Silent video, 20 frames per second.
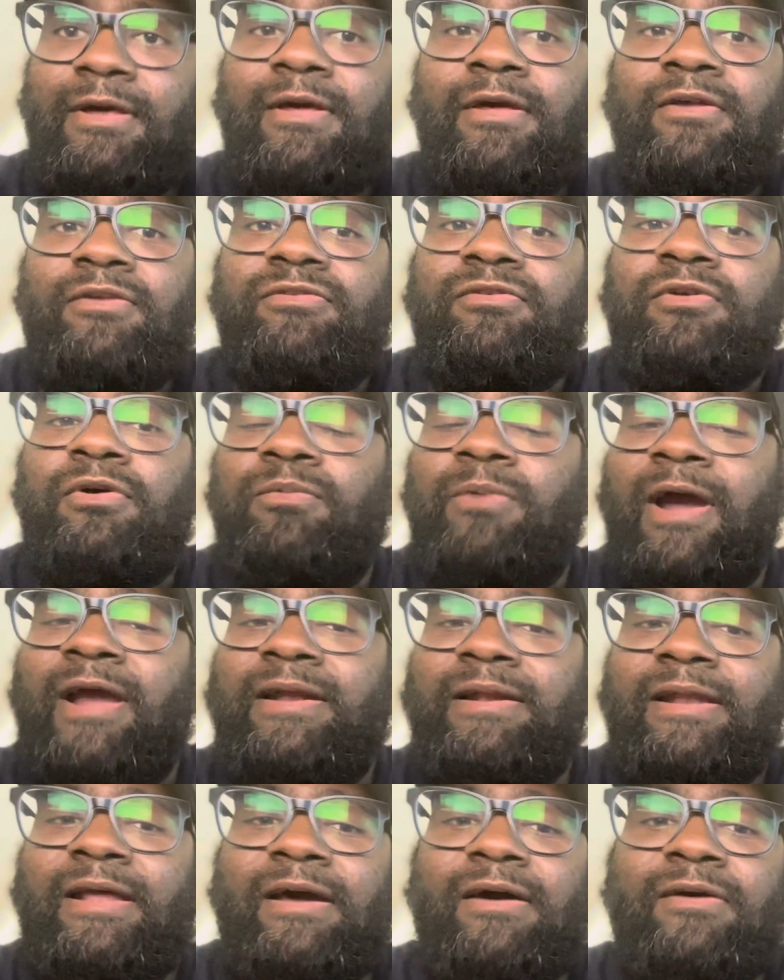So
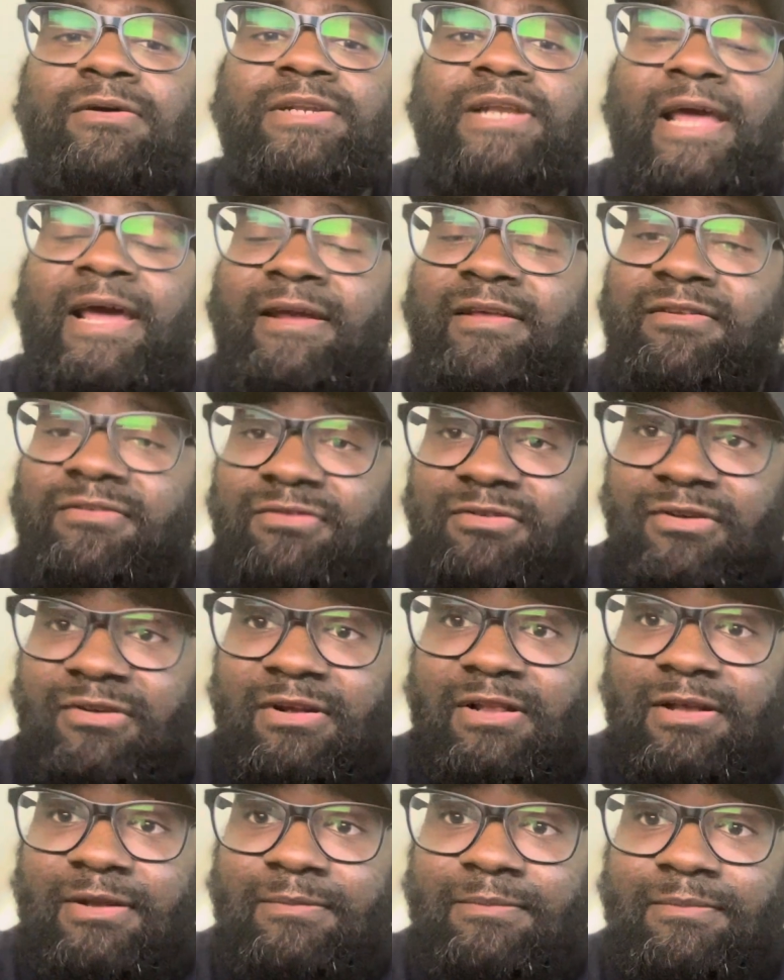right now, Dak is
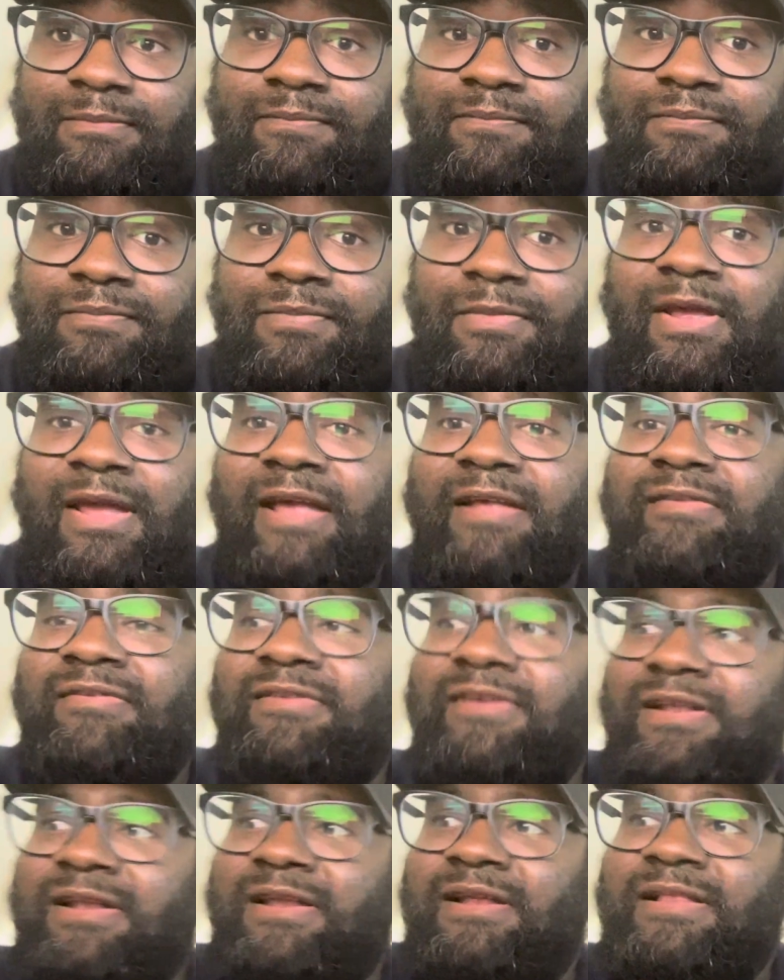chilling, and
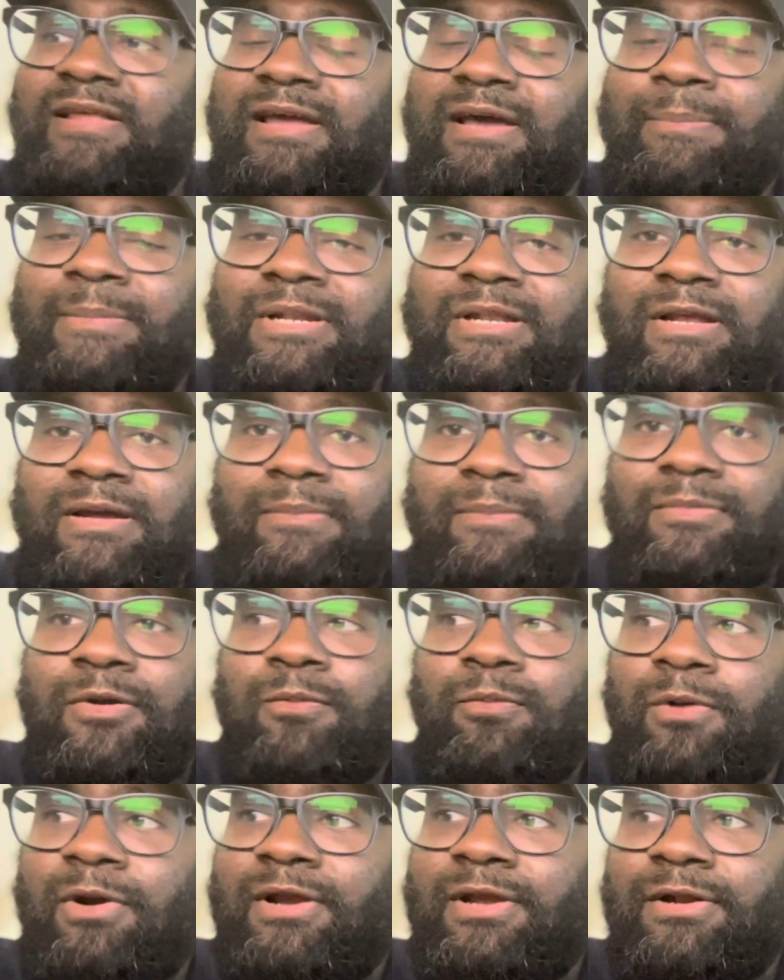CeeDee Lamb and them, they're
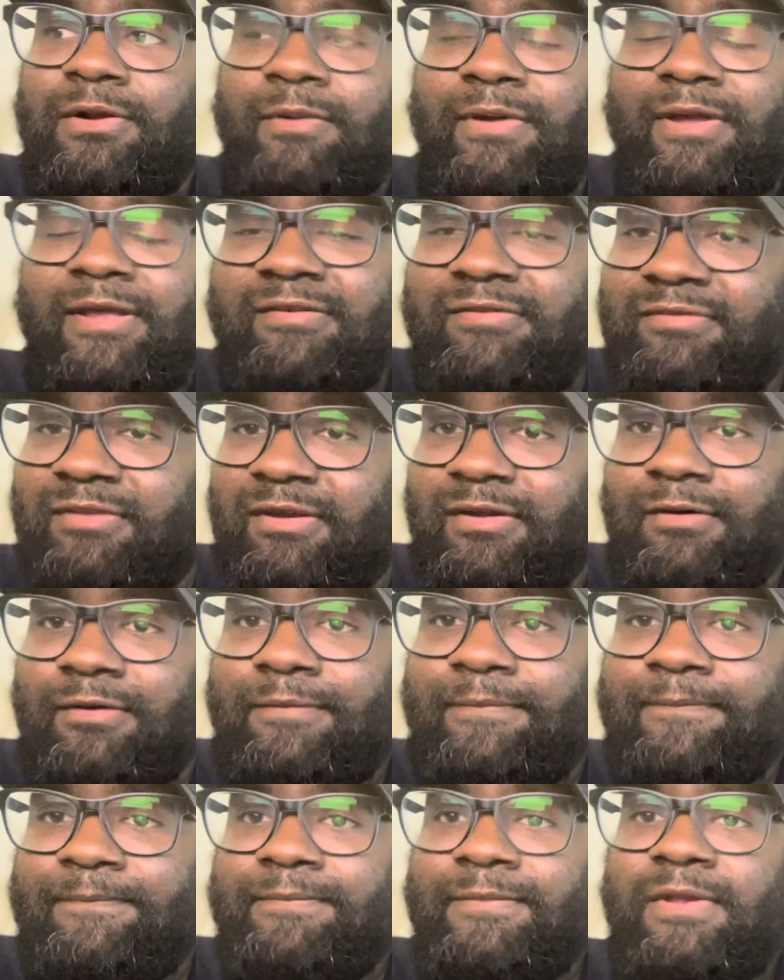working on his
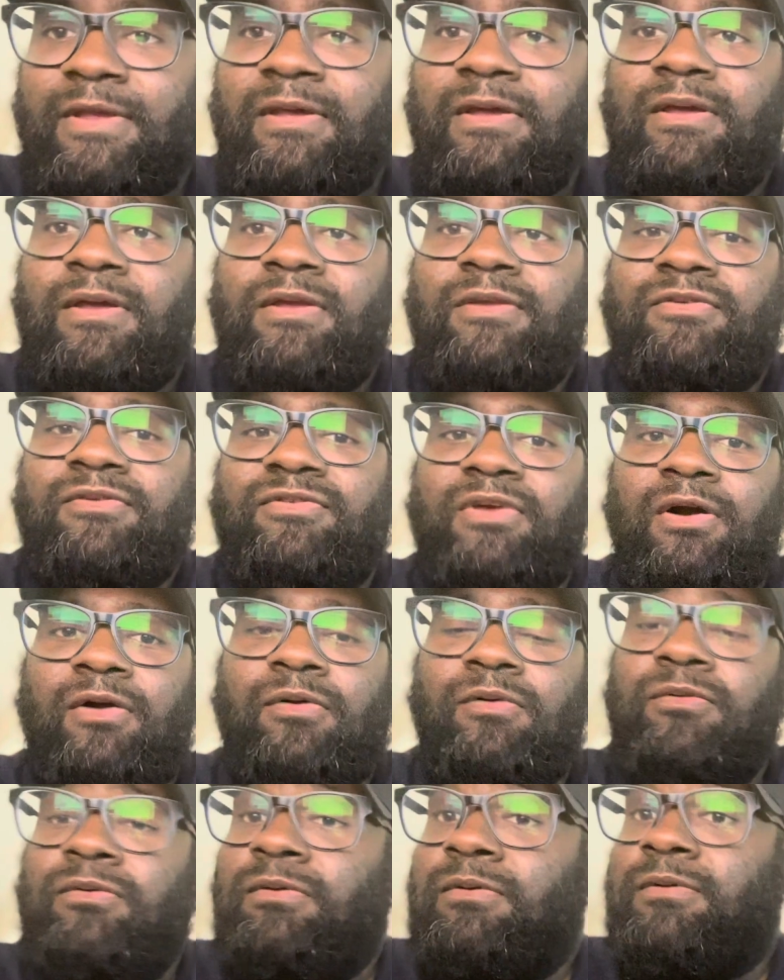deal.
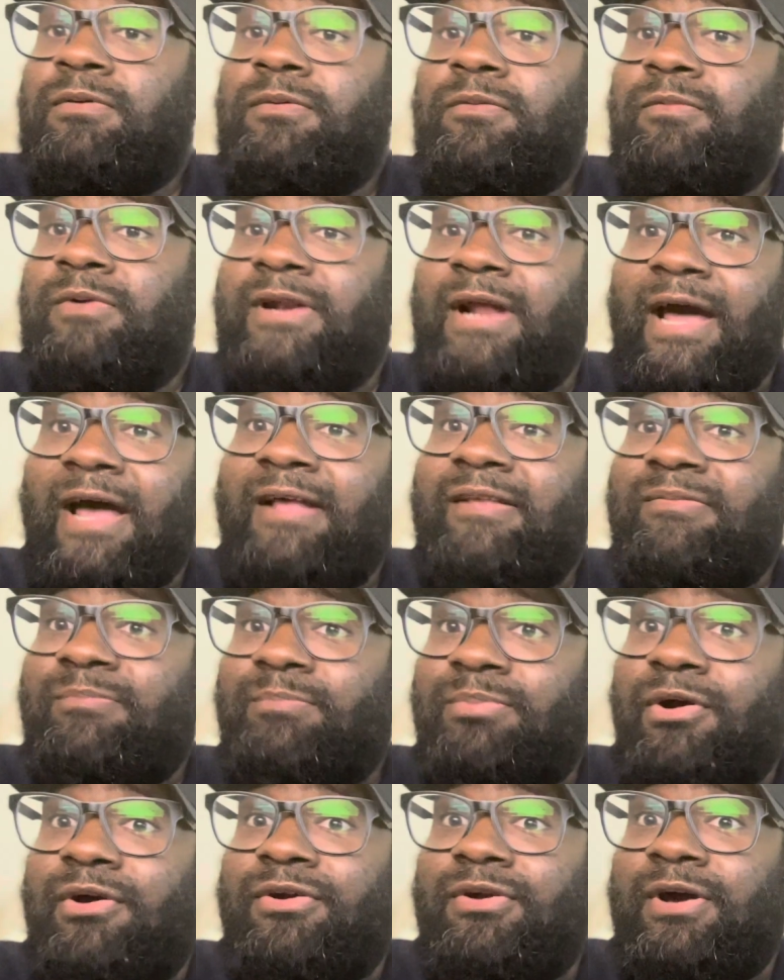So what I
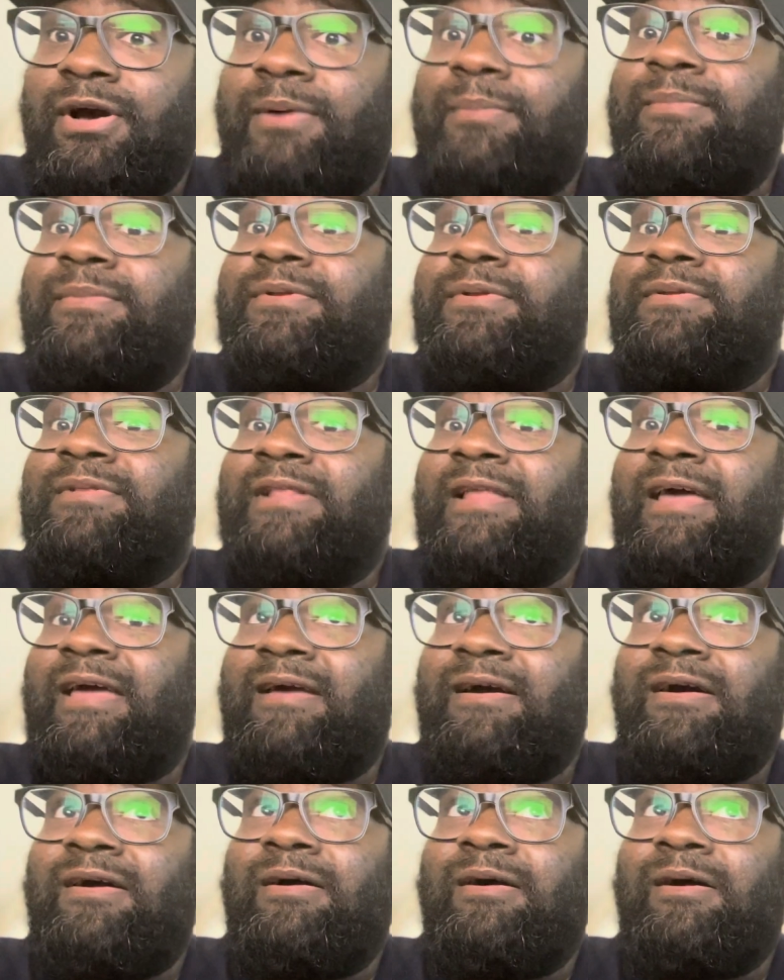brought up
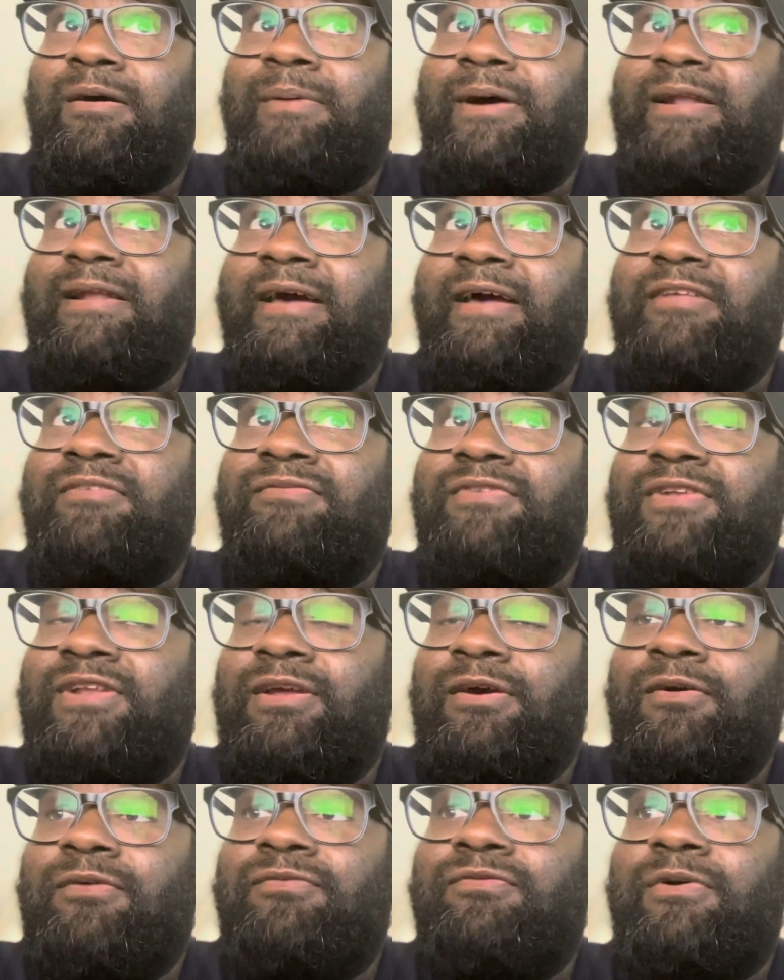on my last
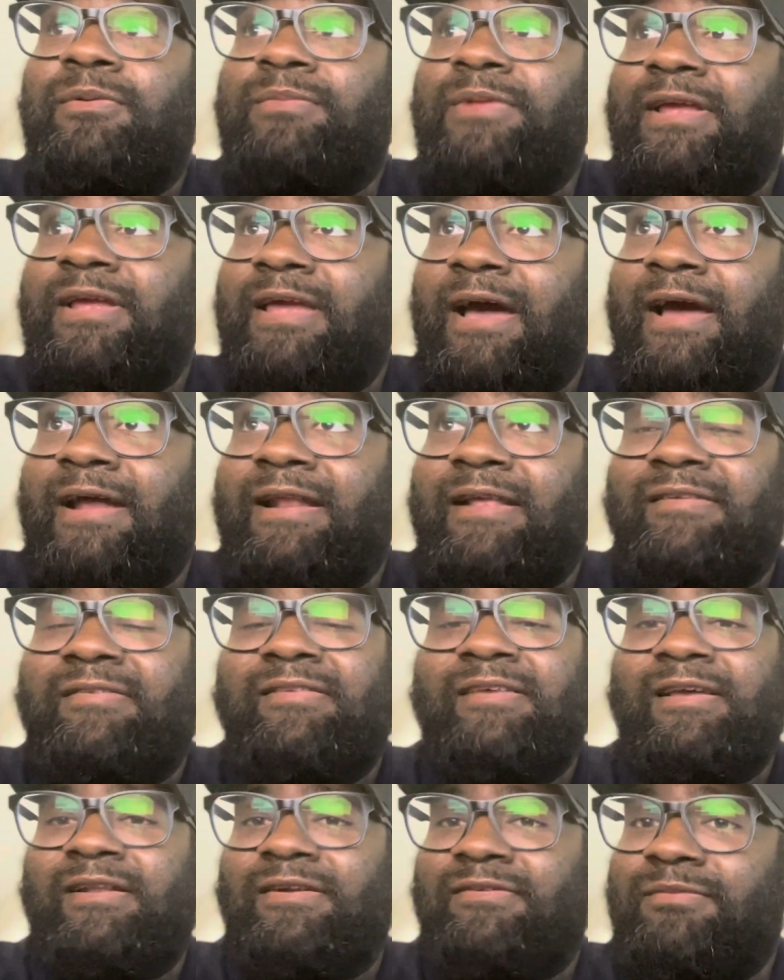video from the guy that
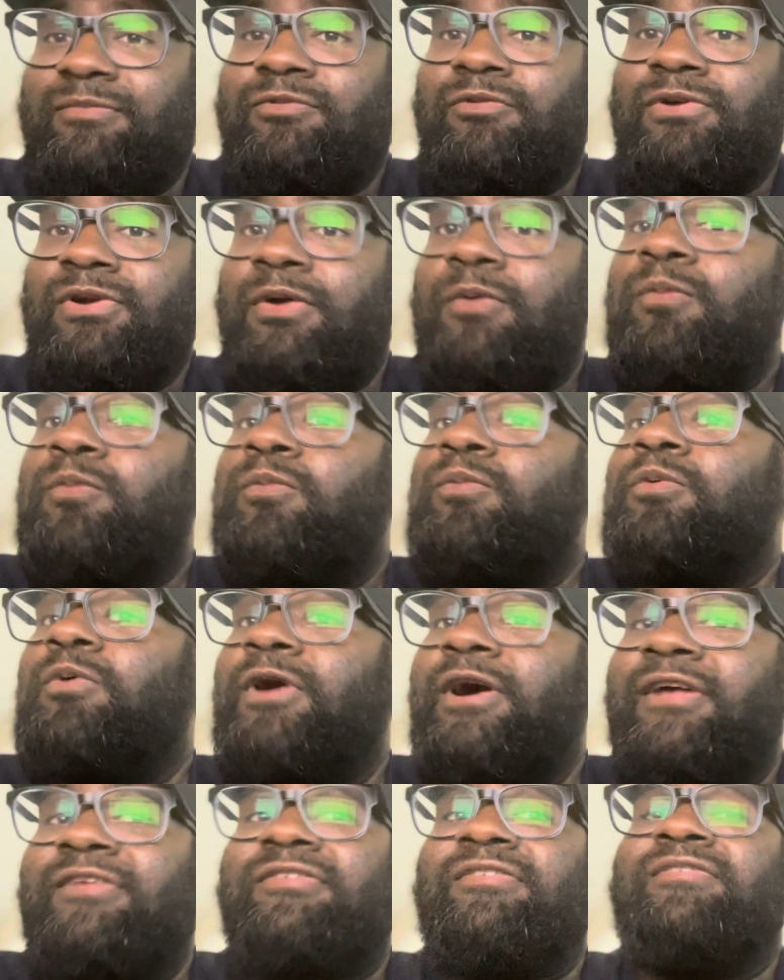said it from Twitter
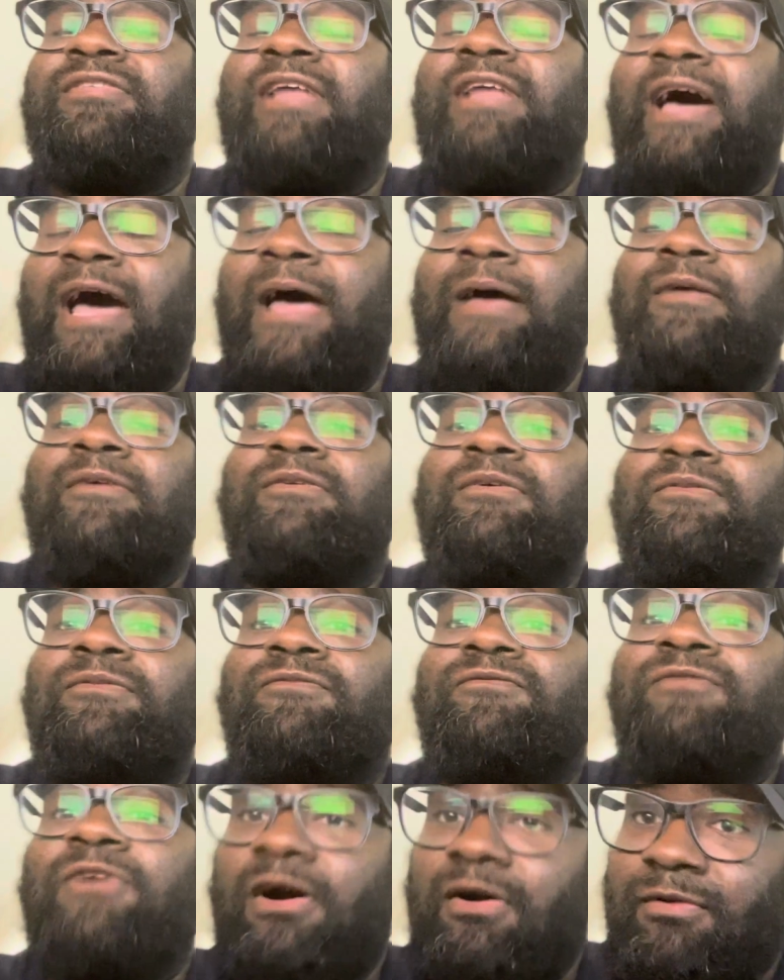was not
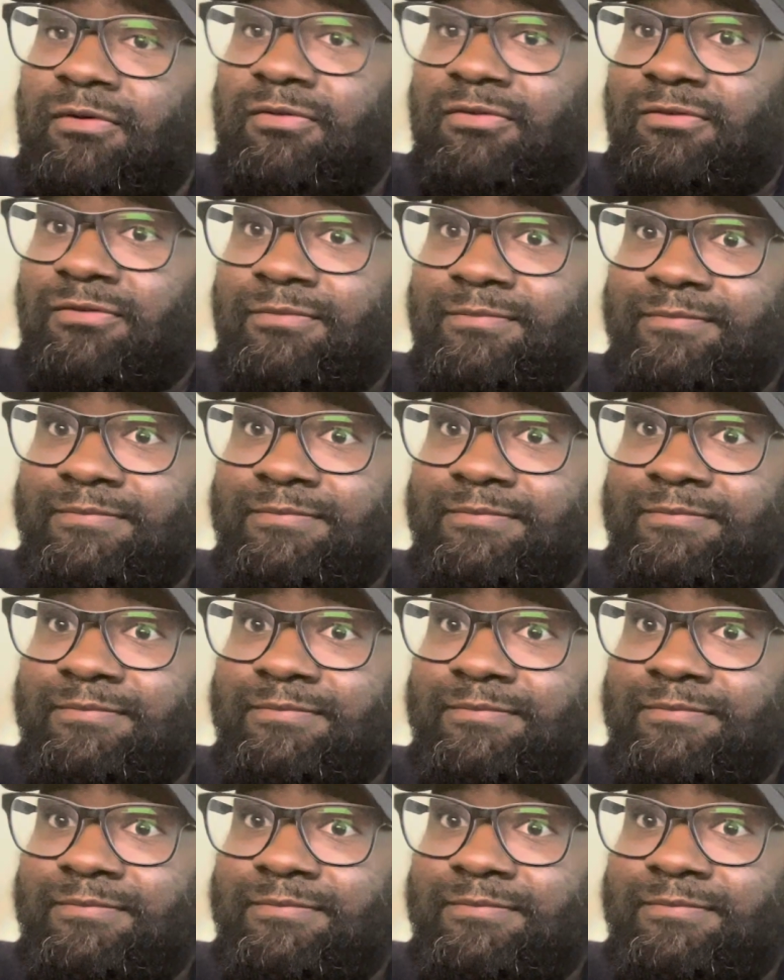false.